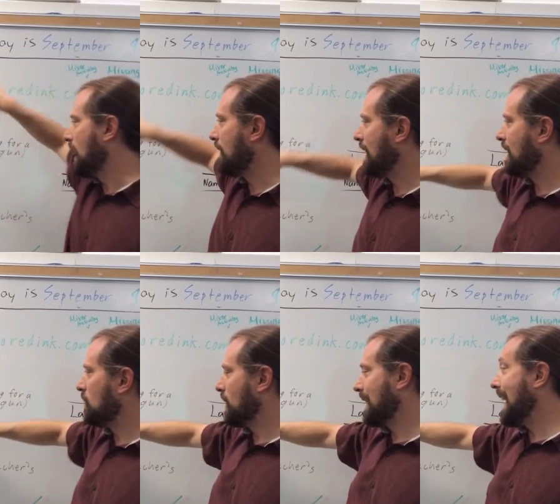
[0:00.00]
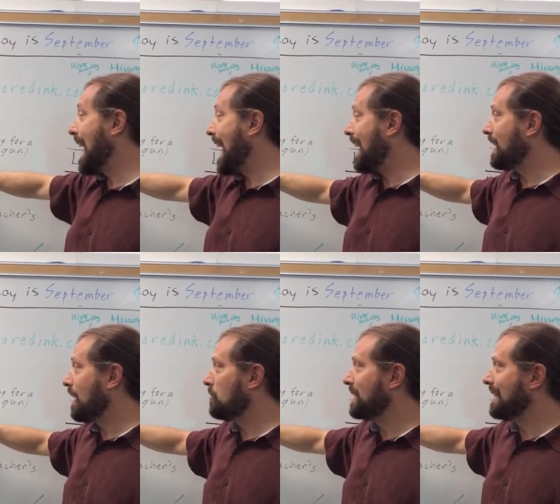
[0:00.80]
And then we can add
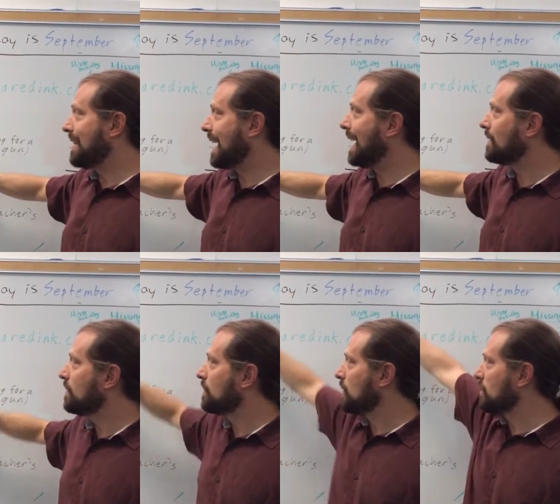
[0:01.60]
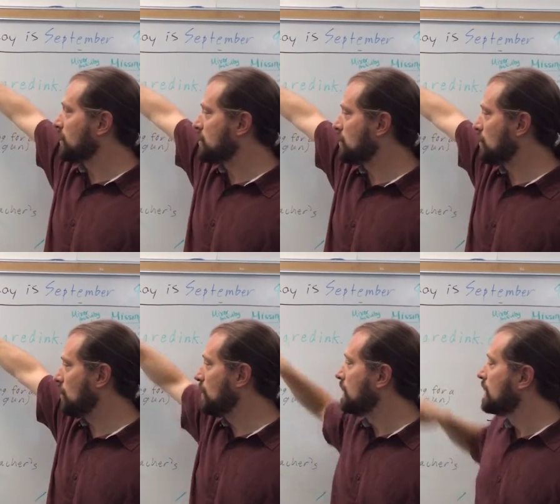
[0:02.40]
habilidad for number
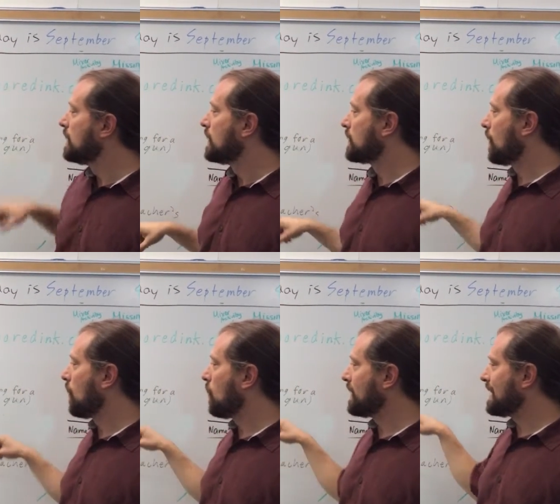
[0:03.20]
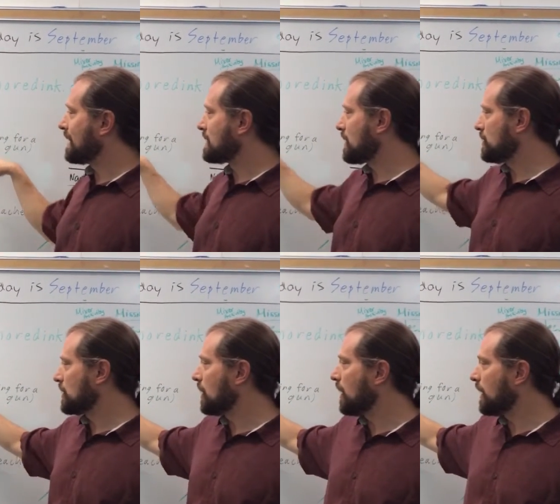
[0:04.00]
two. So one thing that's on
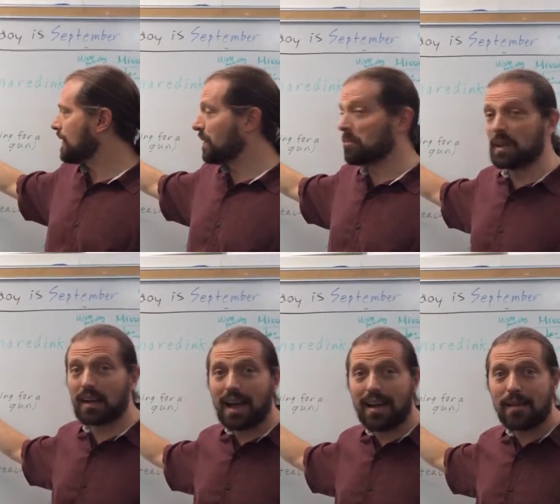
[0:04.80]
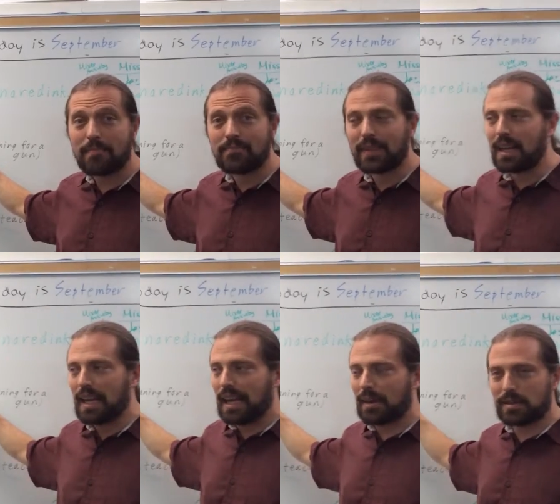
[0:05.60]
your card is mira.
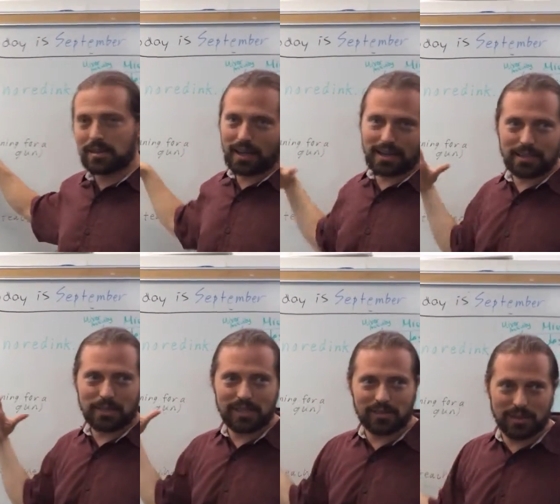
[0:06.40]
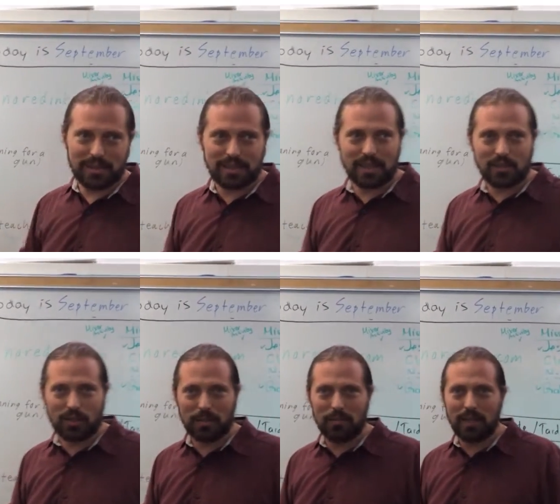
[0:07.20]
And I was talking to my students and they
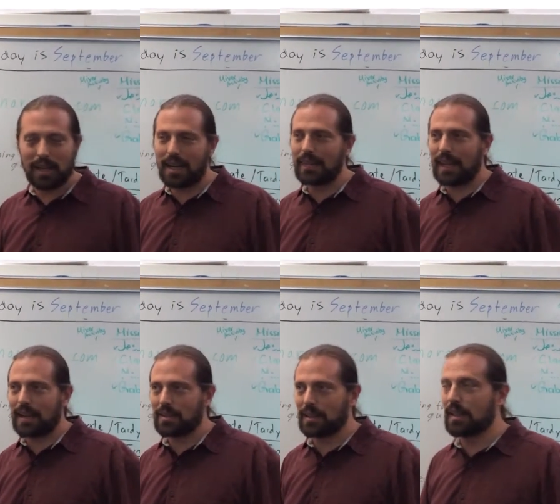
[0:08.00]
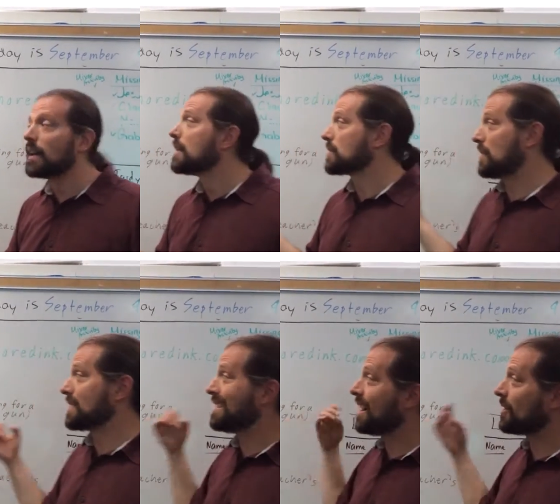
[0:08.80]
told me mira is actually, so
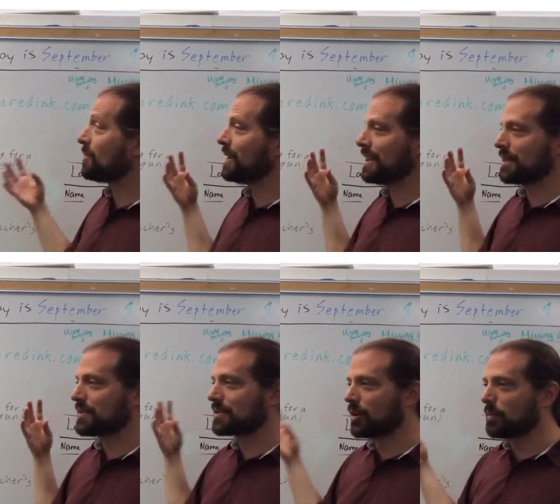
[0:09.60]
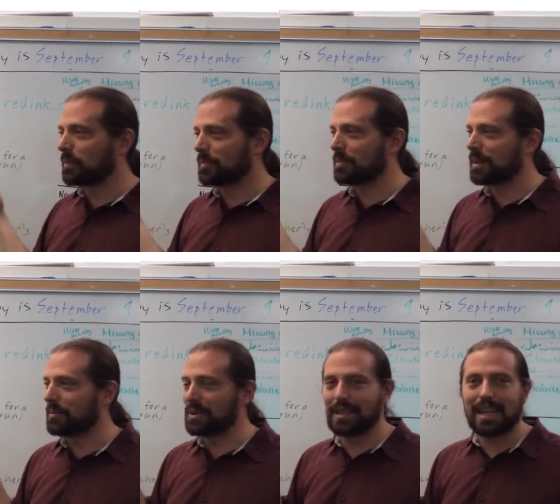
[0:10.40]
there's another meaning of scope,
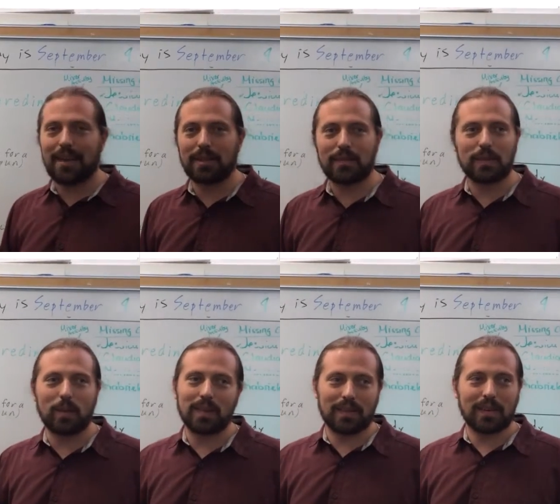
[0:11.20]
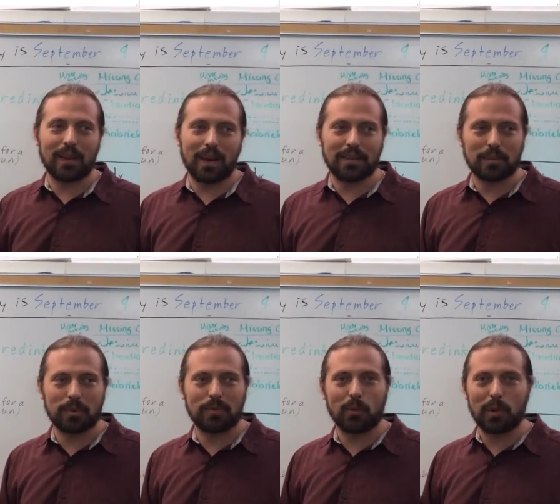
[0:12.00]
but we didn't have enough space on the card to
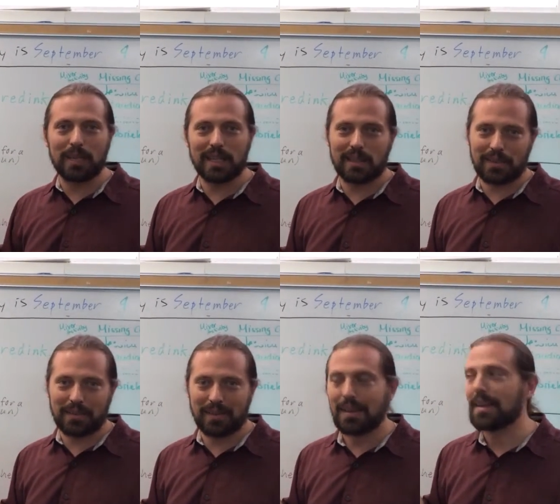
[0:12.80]
put four meanings.